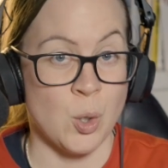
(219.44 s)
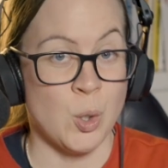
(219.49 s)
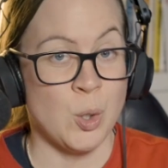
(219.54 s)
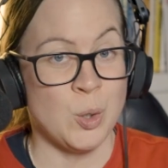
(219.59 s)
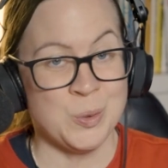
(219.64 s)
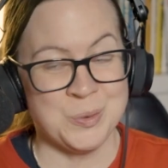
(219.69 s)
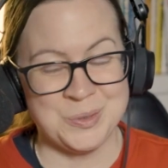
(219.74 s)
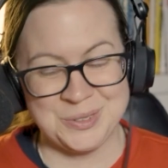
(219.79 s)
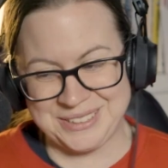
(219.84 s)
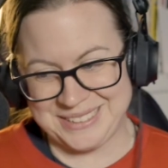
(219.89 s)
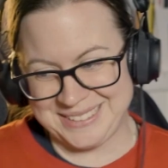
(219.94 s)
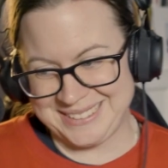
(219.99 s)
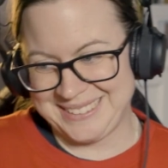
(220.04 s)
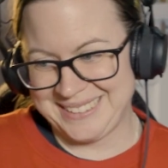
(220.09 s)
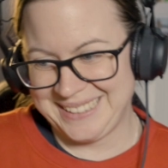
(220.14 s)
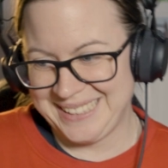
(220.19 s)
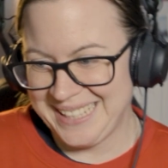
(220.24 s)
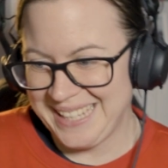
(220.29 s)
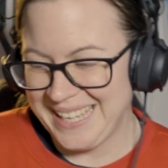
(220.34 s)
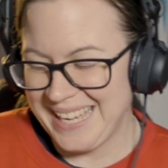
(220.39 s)
goals.
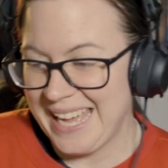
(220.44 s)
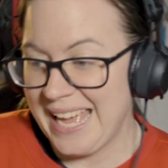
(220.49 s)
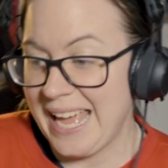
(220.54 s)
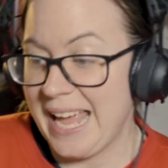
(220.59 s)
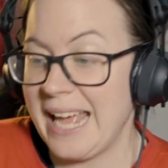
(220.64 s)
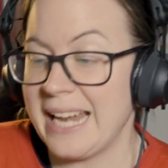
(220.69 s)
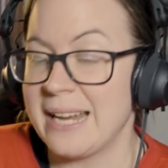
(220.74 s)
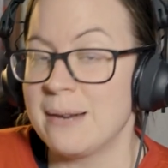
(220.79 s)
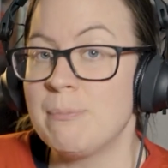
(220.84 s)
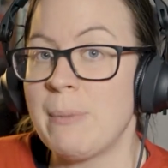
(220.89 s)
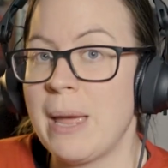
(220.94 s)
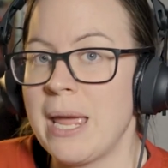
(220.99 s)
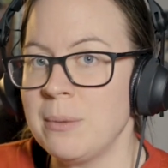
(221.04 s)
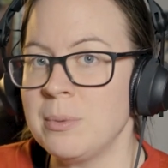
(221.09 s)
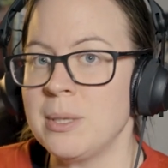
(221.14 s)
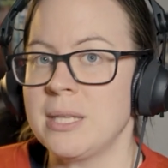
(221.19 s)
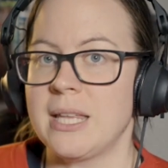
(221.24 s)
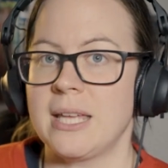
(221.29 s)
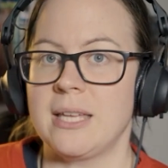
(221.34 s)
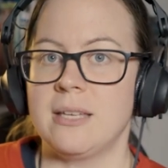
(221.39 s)
and
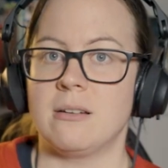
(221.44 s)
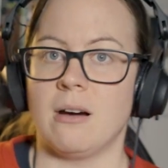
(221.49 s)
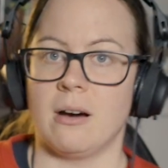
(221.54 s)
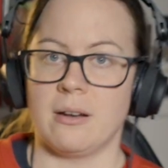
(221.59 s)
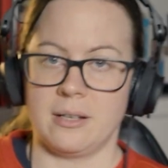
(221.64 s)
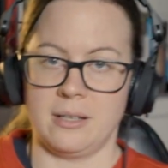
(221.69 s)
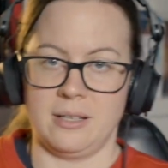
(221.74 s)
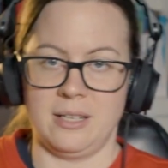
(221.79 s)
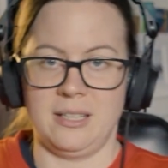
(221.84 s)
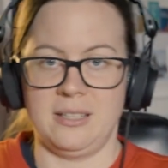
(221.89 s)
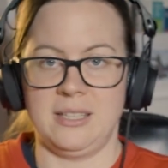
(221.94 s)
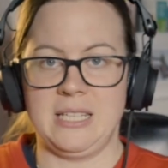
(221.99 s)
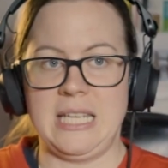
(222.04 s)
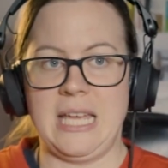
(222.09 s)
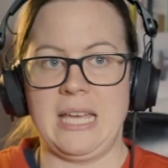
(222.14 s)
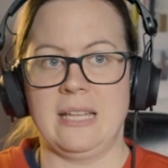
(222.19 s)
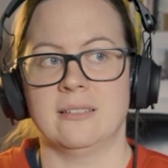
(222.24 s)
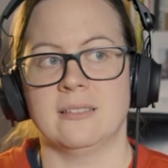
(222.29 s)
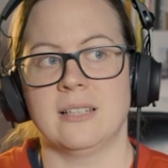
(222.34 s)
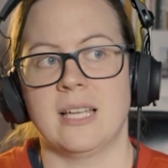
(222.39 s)
maybe they got it in the
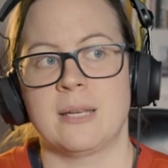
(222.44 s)
end.